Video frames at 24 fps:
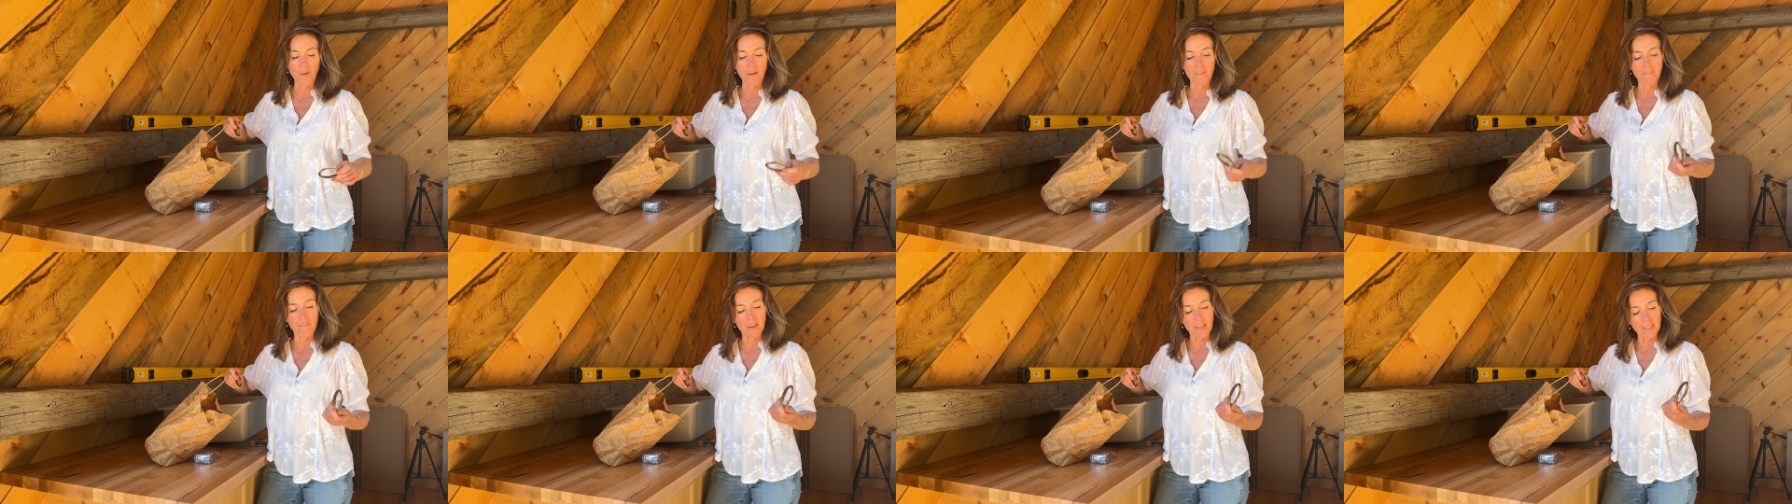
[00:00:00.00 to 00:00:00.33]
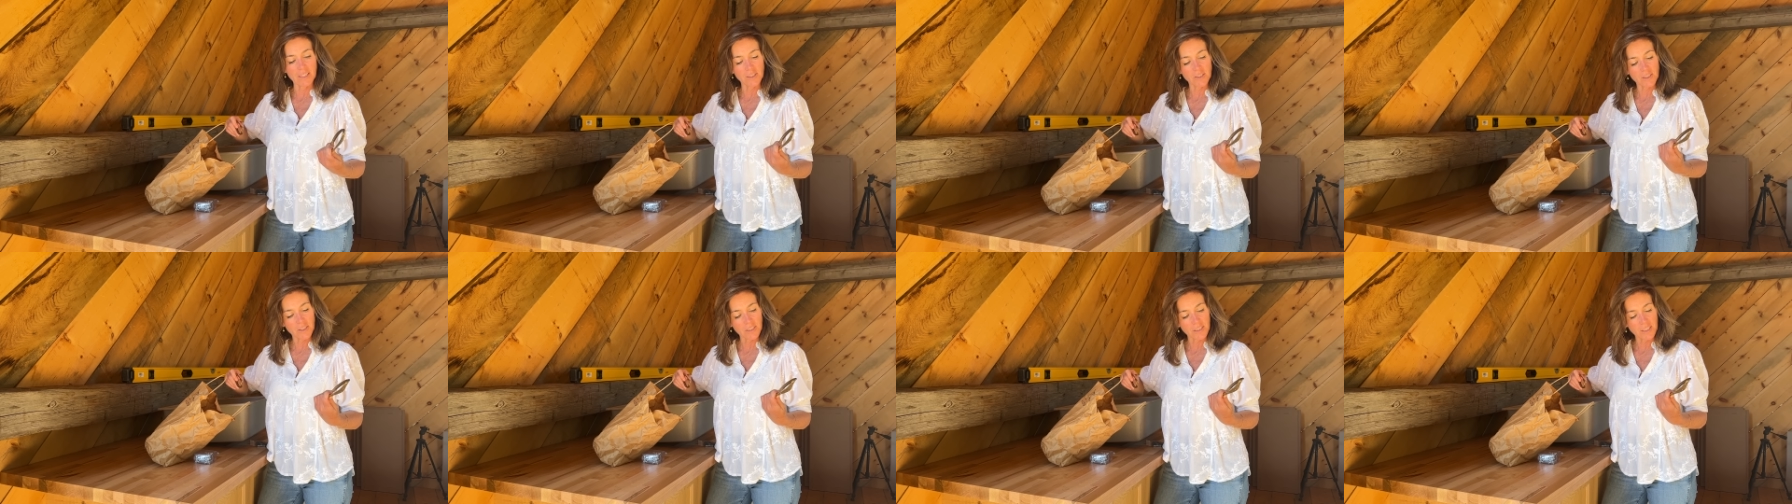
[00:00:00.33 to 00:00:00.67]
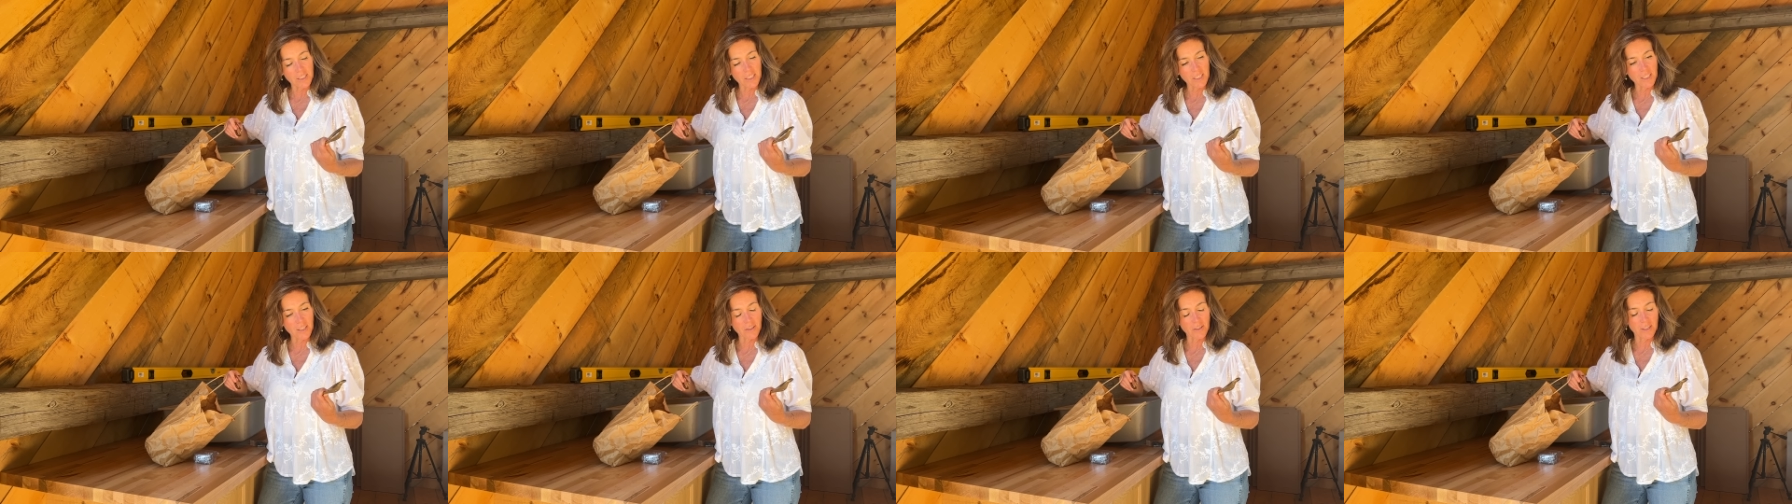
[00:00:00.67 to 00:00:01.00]

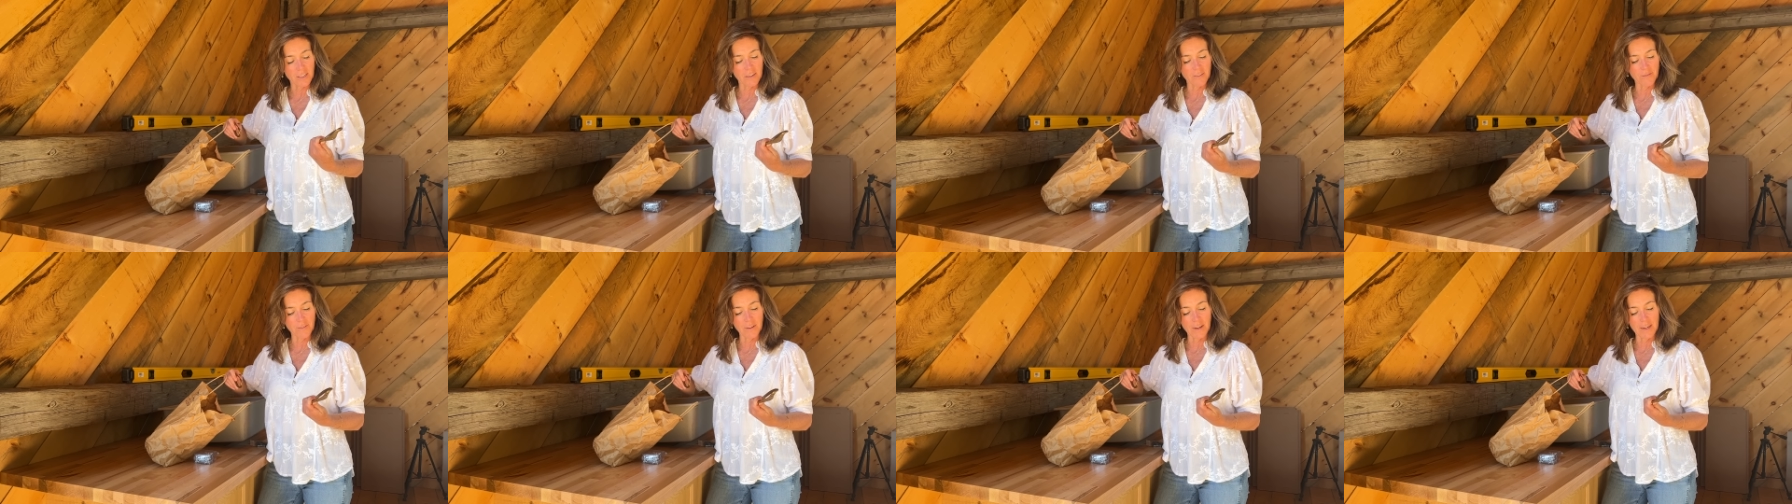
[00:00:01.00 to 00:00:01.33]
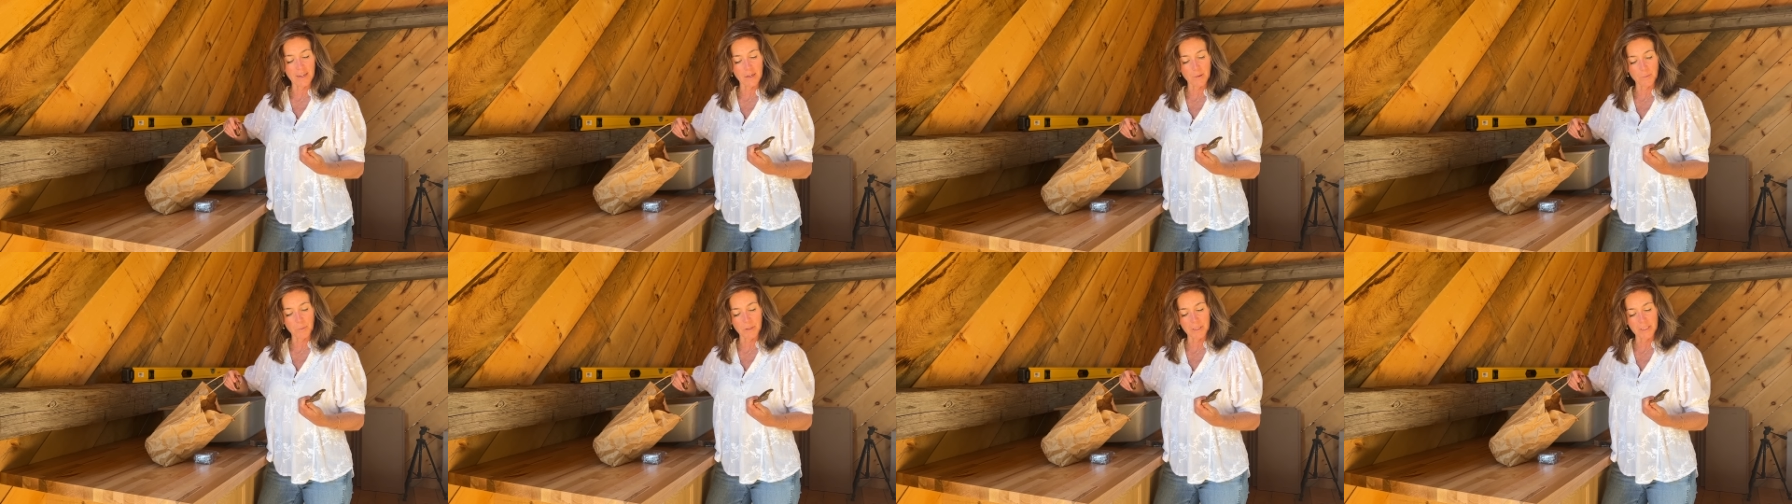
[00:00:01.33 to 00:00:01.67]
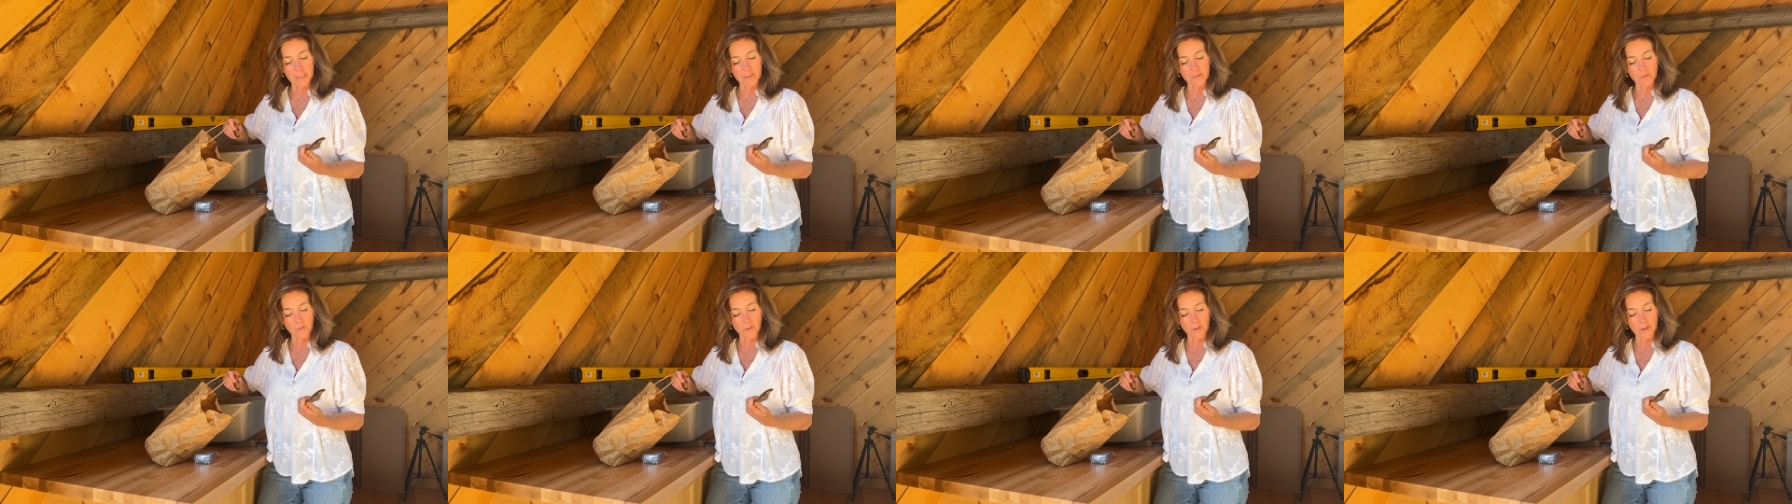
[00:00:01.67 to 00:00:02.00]
eventually you're gonna find a
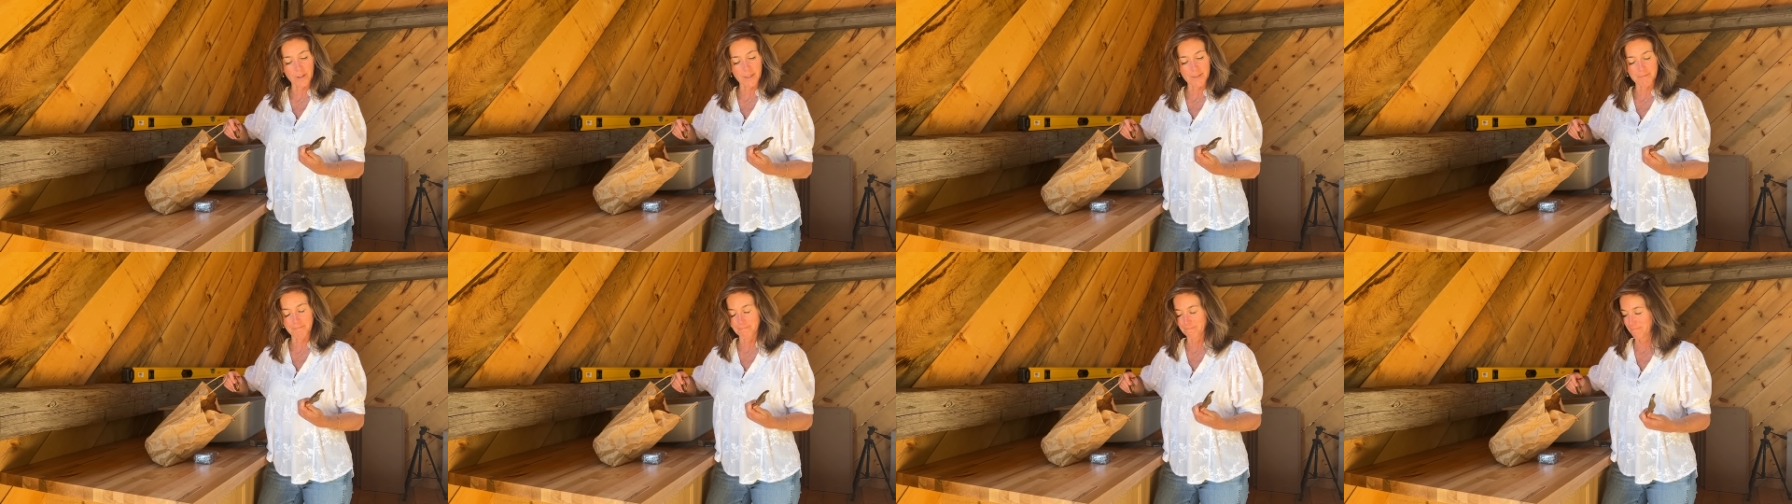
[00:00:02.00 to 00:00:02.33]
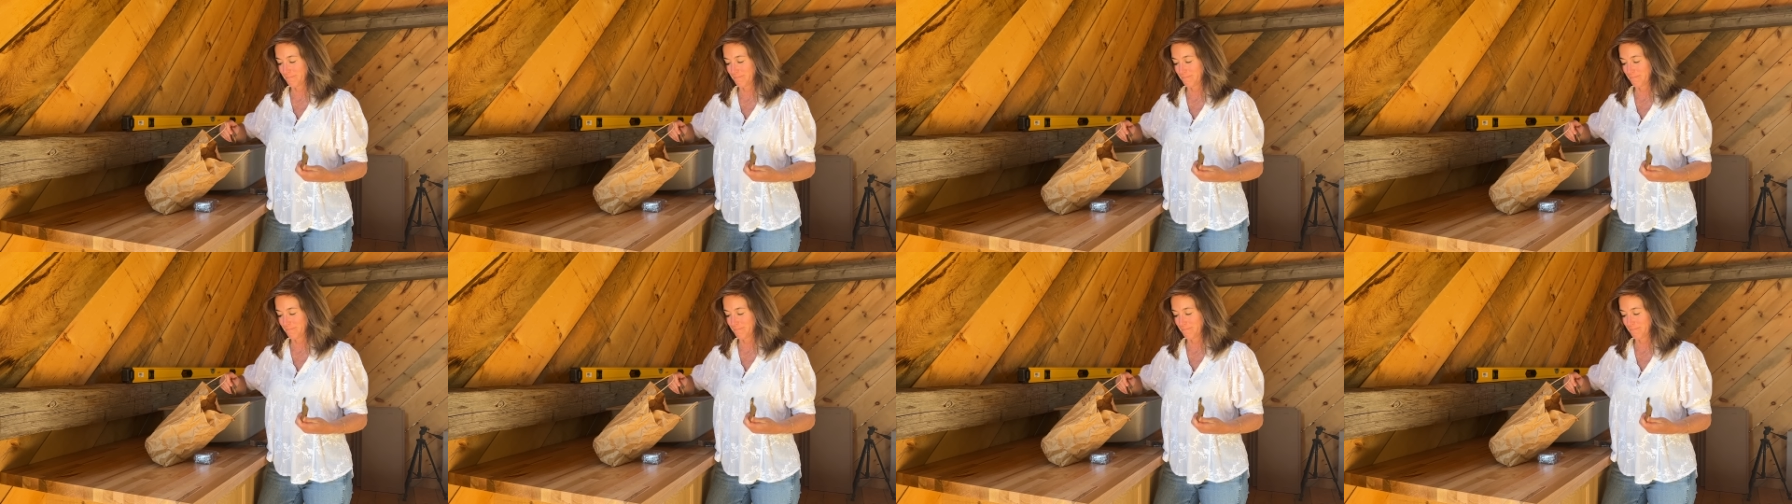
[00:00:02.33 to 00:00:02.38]
place for it.